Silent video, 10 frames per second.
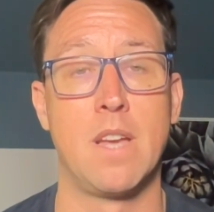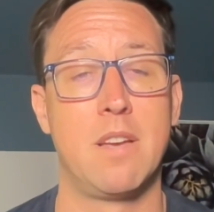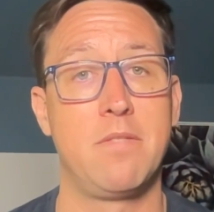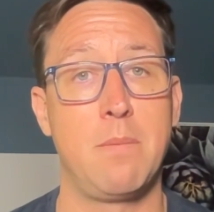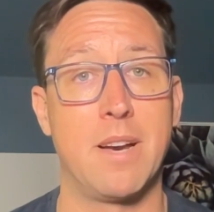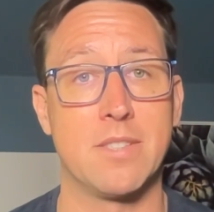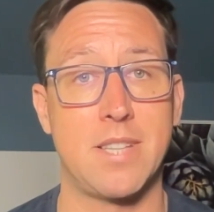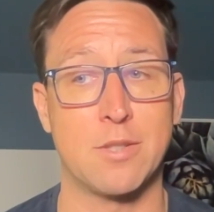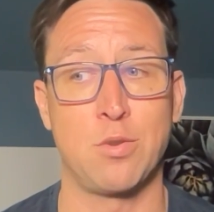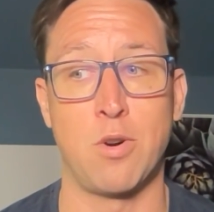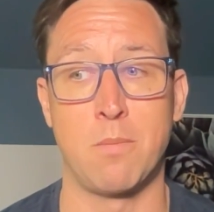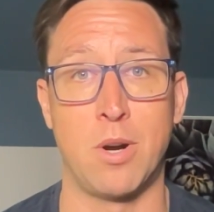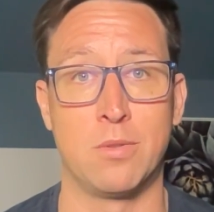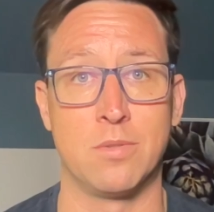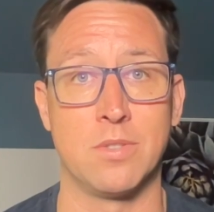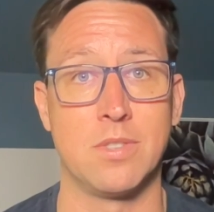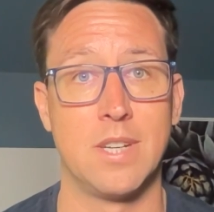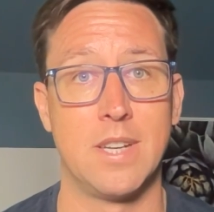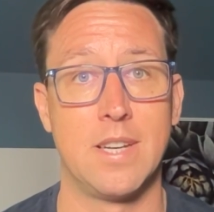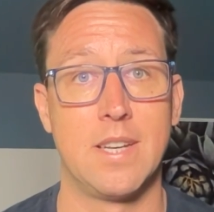female sex hormones
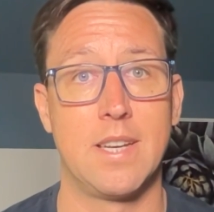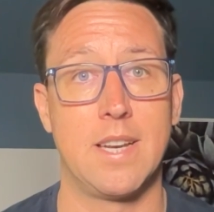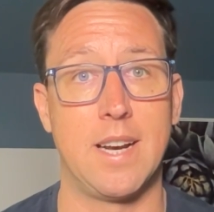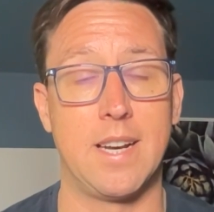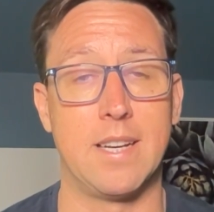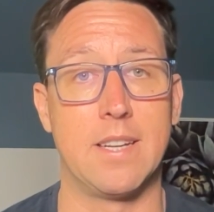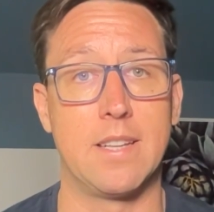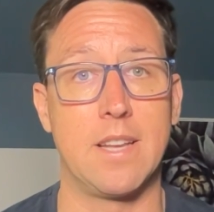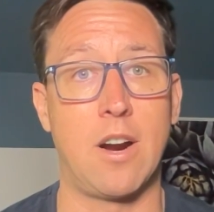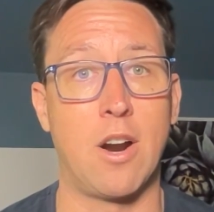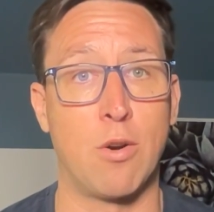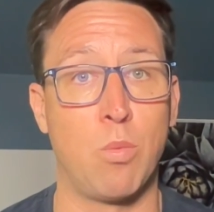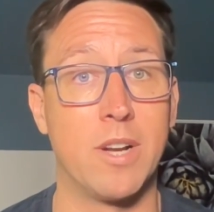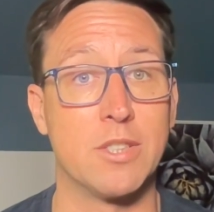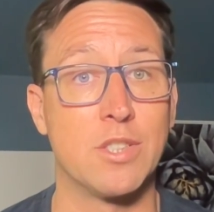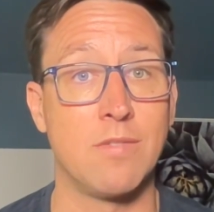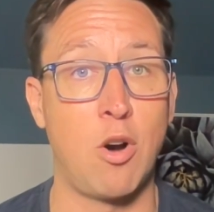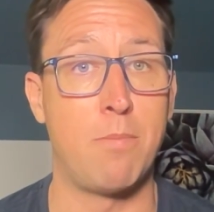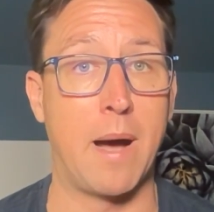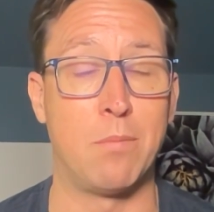are what
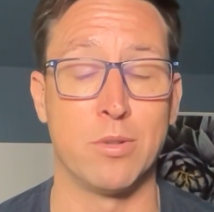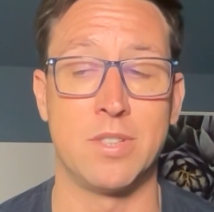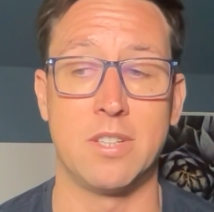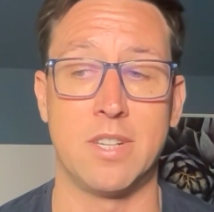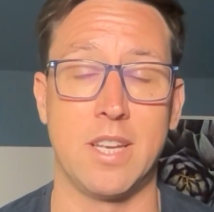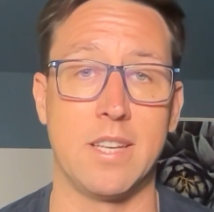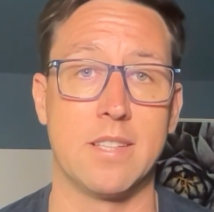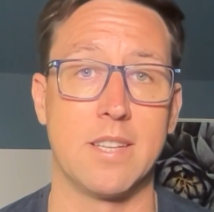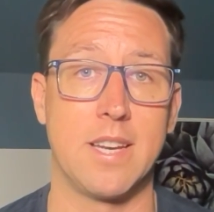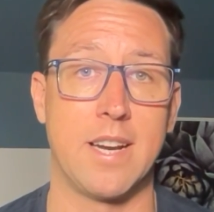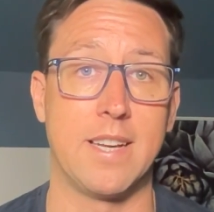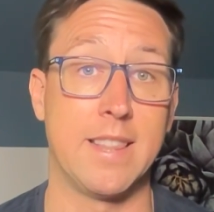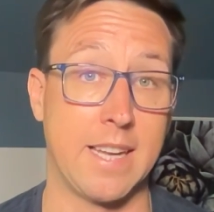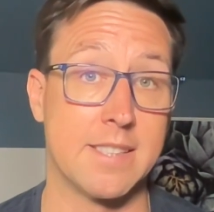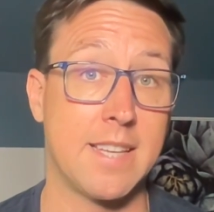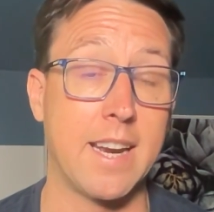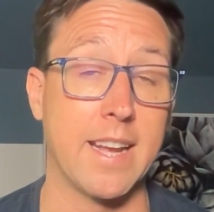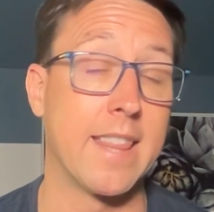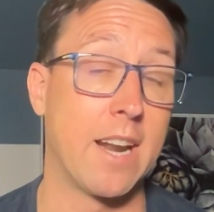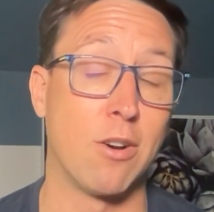slow bowel motility in that setting.
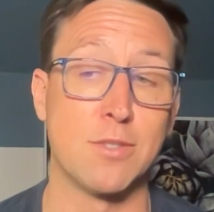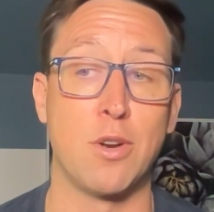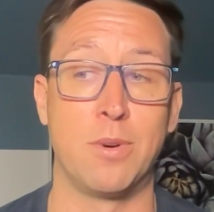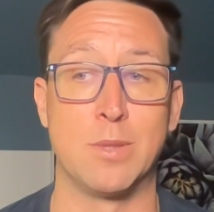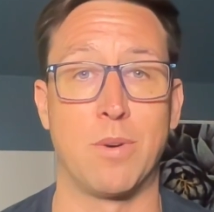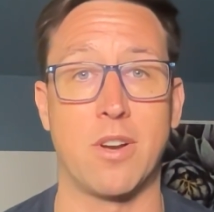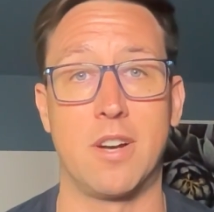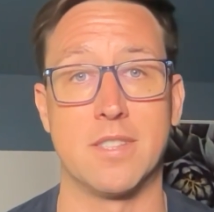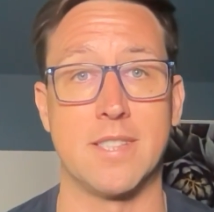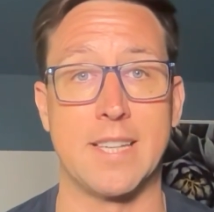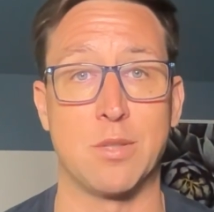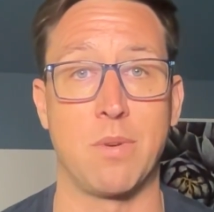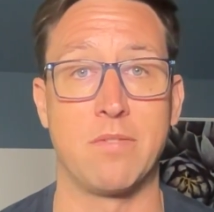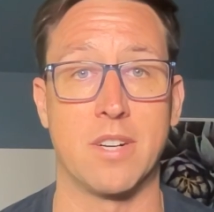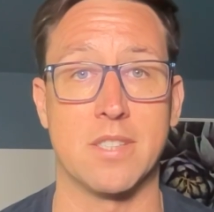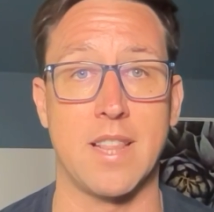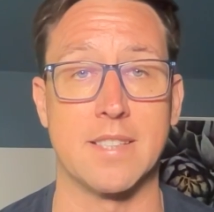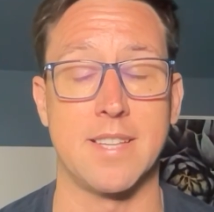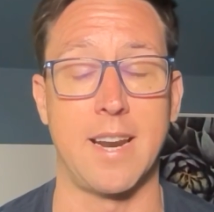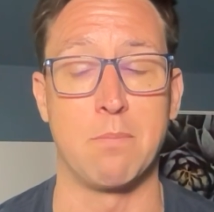And that also is what causes acid reflux in that
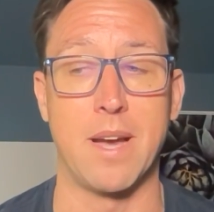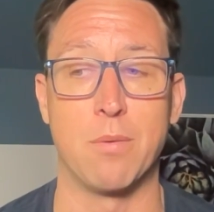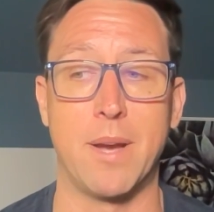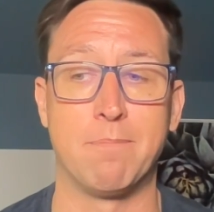setting, by the way.